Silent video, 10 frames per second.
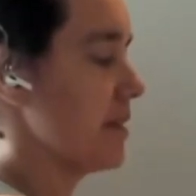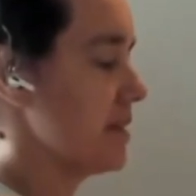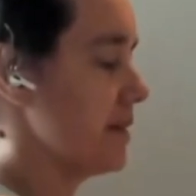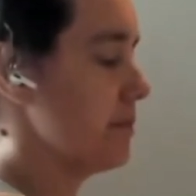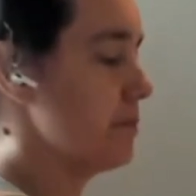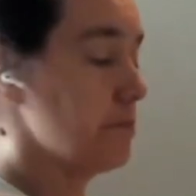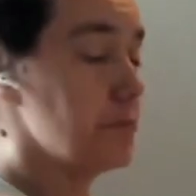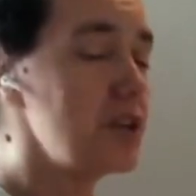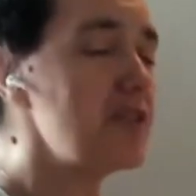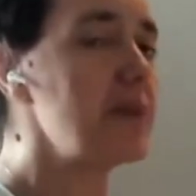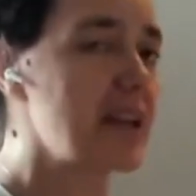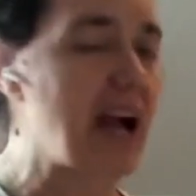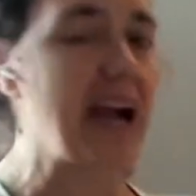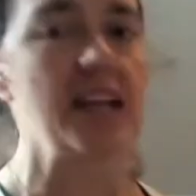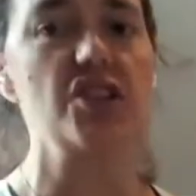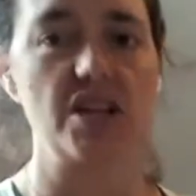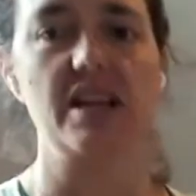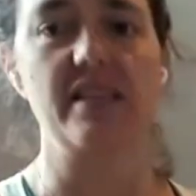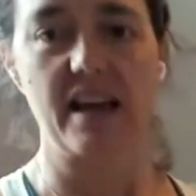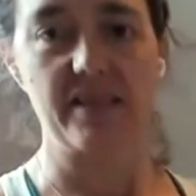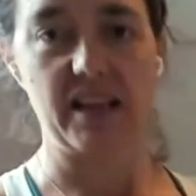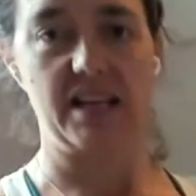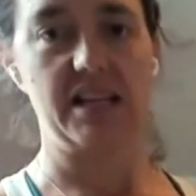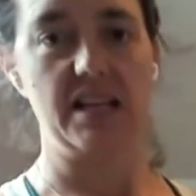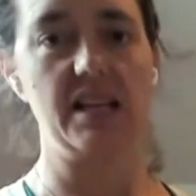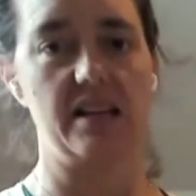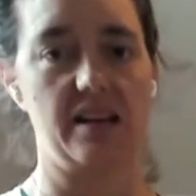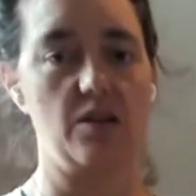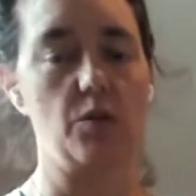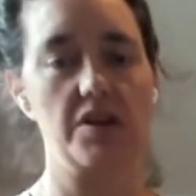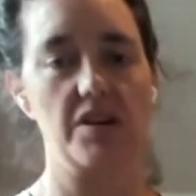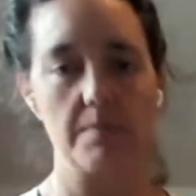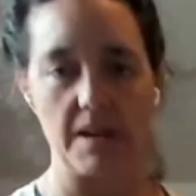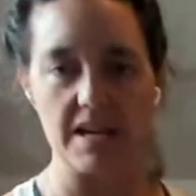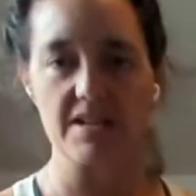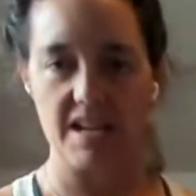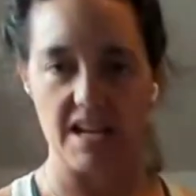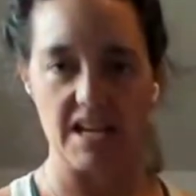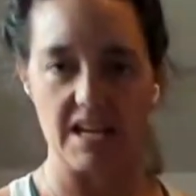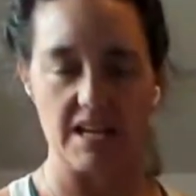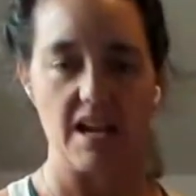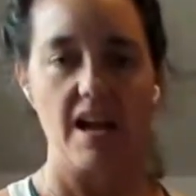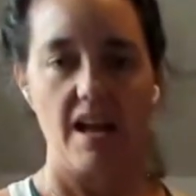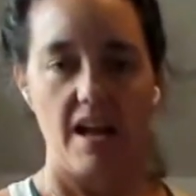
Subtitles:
the movement hygiene that they need in order to maintain